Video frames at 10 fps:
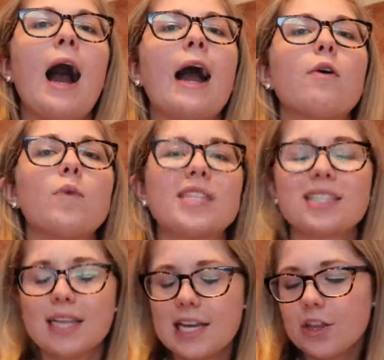I will
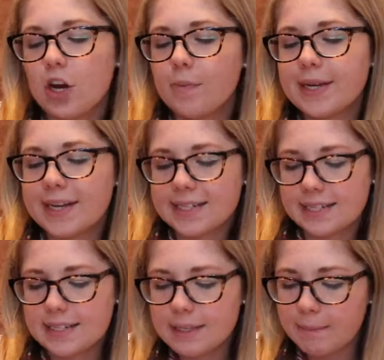say though, because
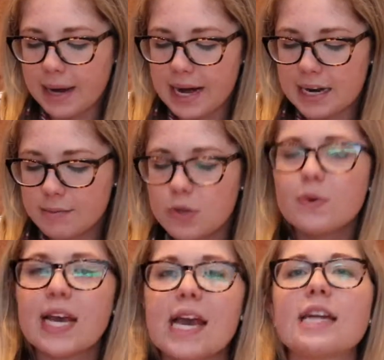it's at the bottom, you
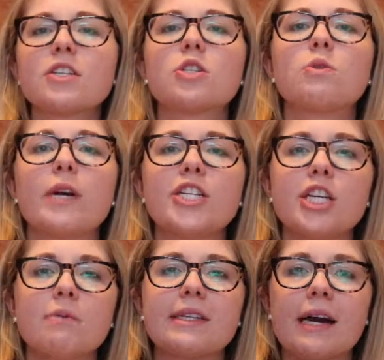can't switch
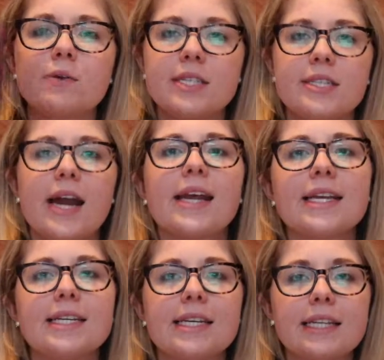it without setting
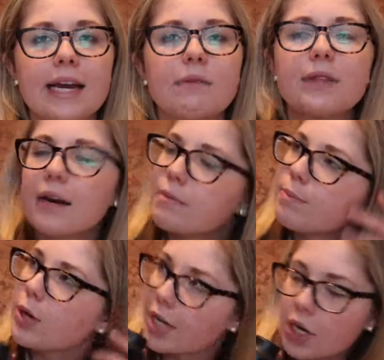it, like
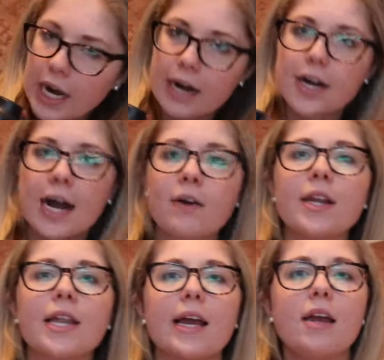without putting your hair down
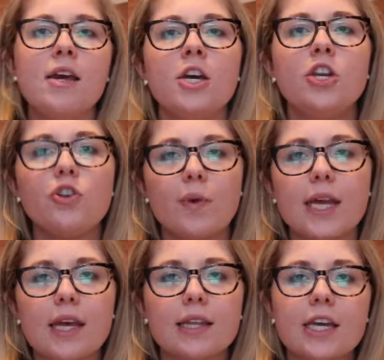and like doing it.